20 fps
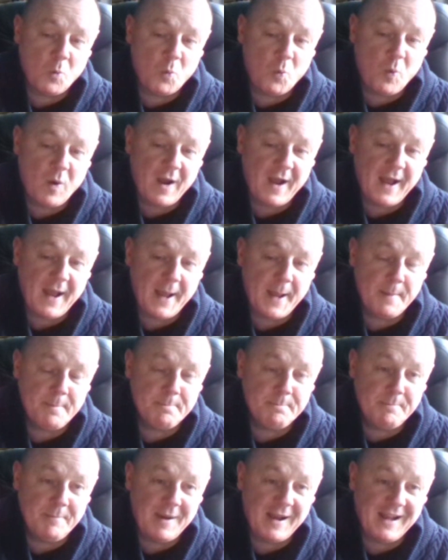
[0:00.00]
where it
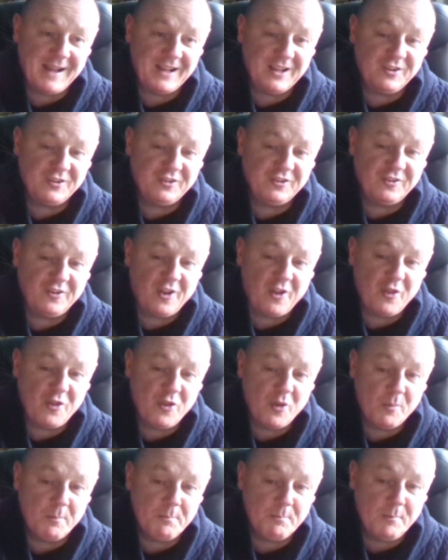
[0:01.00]
makes
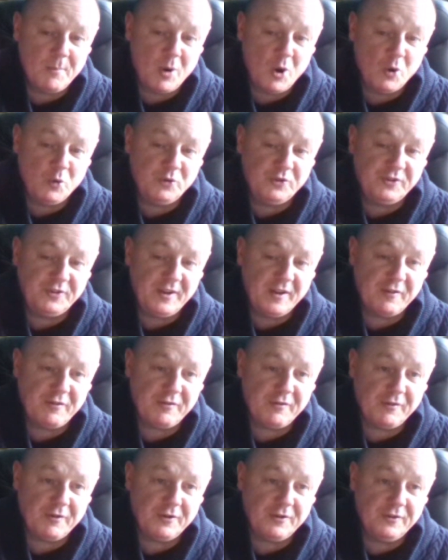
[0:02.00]
the most
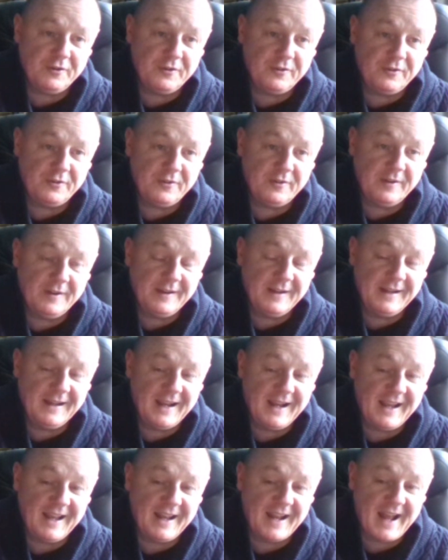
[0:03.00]
difference
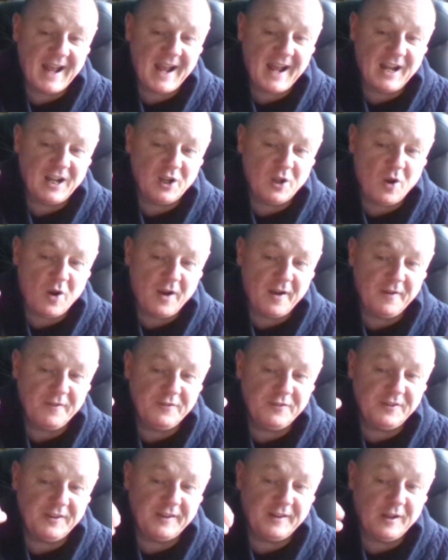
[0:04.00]
in our
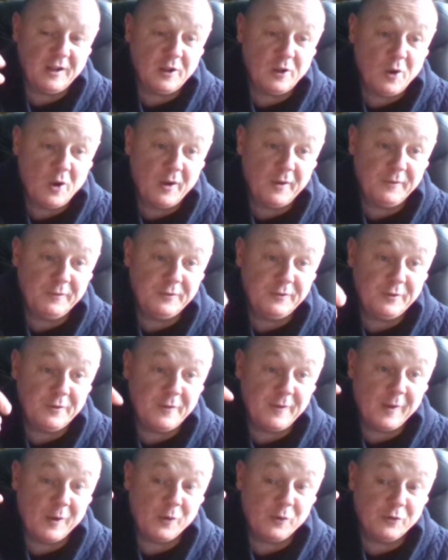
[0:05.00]
lives and the lives of
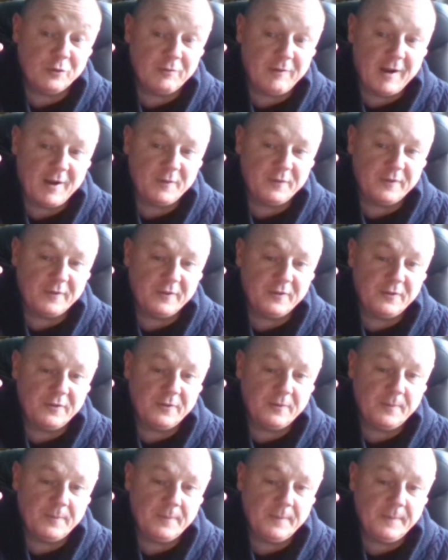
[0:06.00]
those around us,
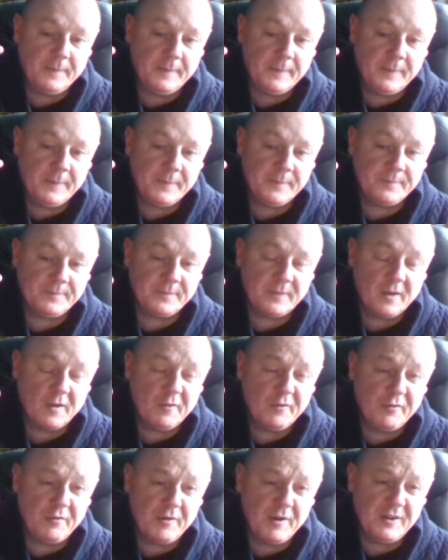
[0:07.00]

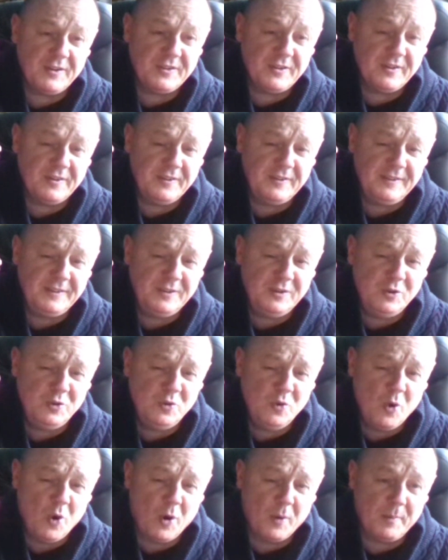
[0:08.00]
for it to
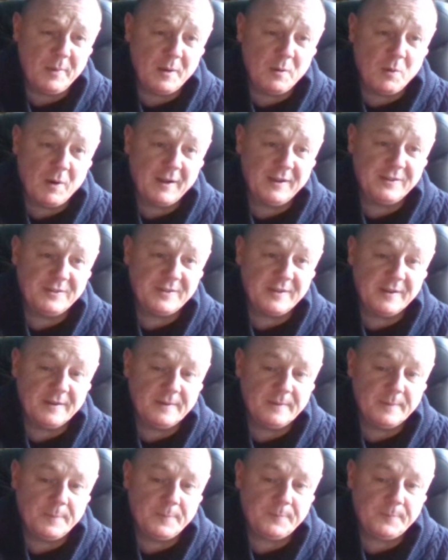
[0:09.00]
not be wasted.